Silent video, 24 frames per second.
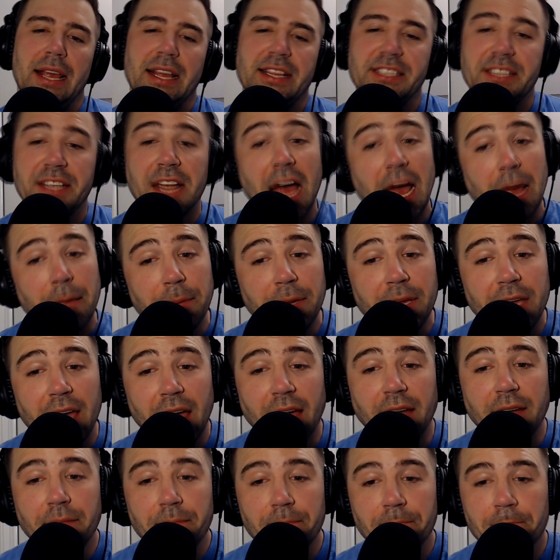It's an
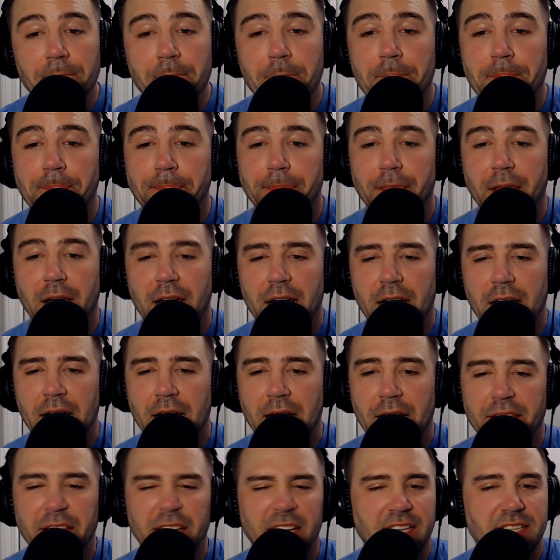IPA.
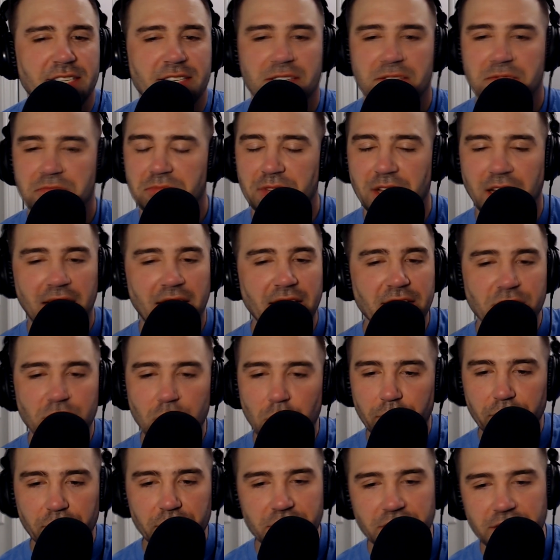I think it's
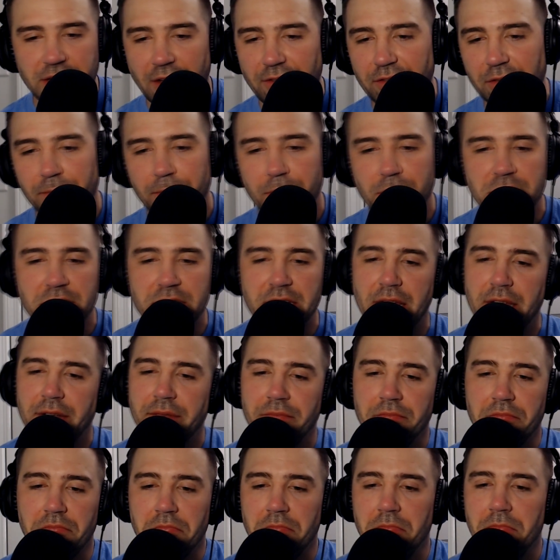over
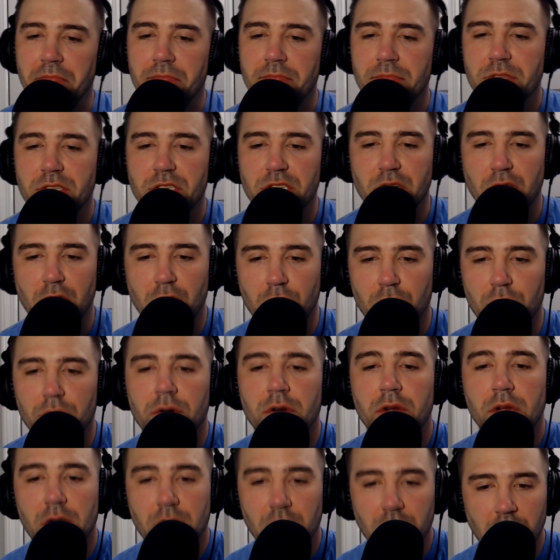7%.
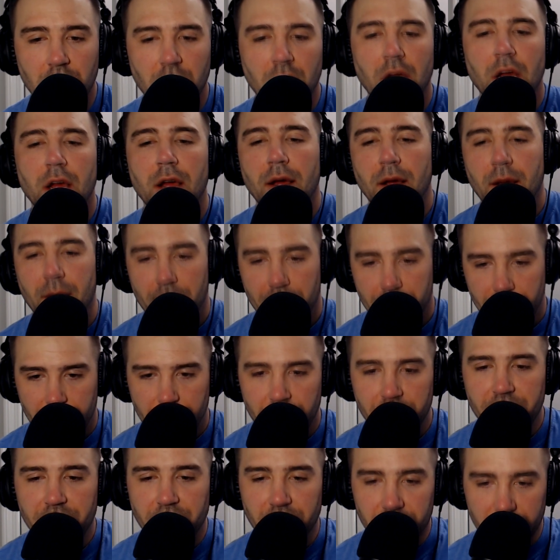So
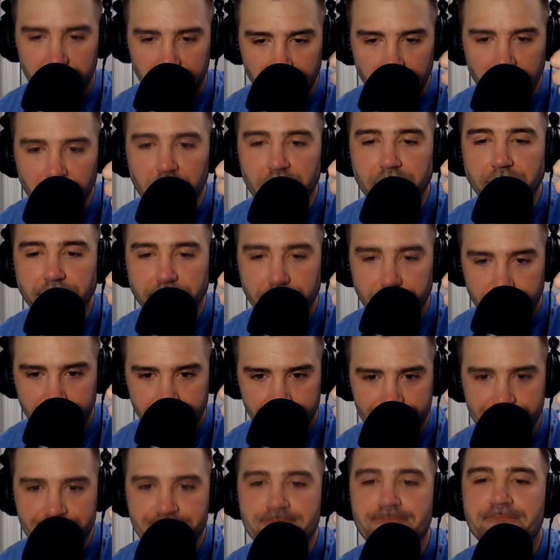feeling good.
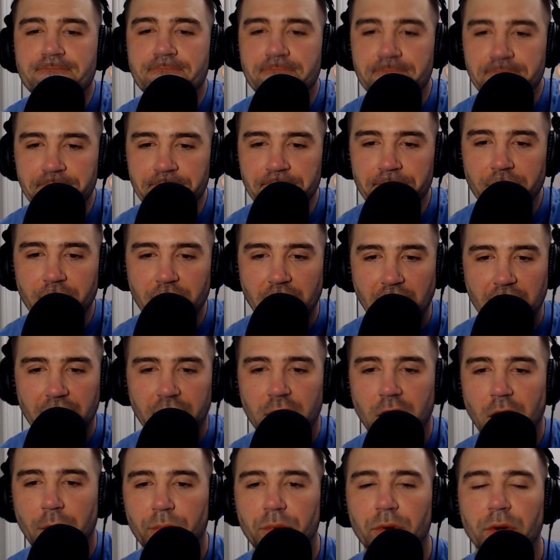Had
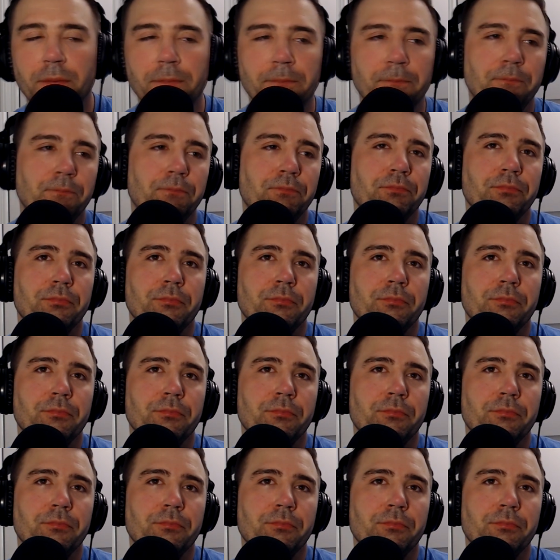a couple.